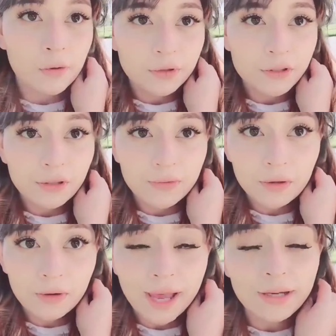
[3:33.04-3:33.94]
was
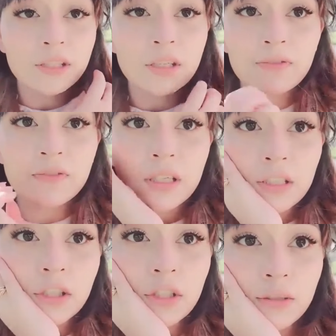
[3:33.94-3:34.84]
actually mean to
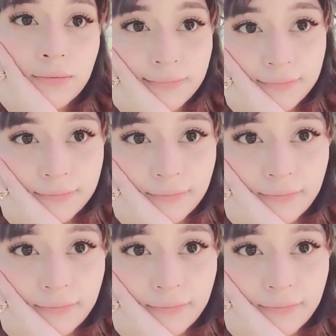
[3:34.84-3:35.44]
Alex. We